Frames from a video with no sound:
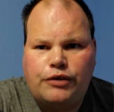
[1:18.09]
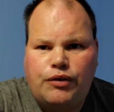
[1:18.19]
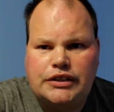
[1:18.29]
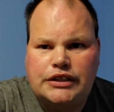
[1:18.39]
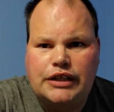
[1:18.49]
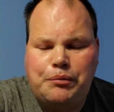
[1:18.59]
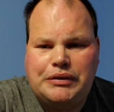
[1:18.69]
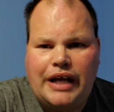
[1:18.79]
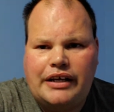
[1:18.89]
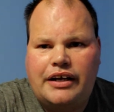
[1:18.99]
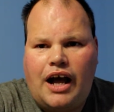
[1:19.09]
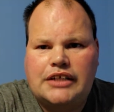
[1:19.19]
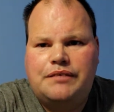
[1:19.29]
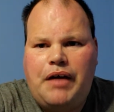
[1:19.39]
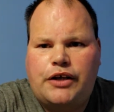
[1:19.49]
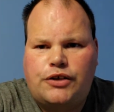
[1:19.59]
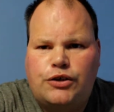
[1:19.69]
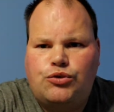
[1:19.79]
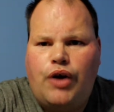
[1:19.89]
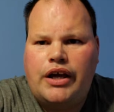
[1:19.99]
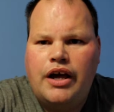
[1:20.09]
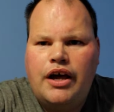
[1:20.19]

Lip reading: once it slips, that could cause a major earthquake.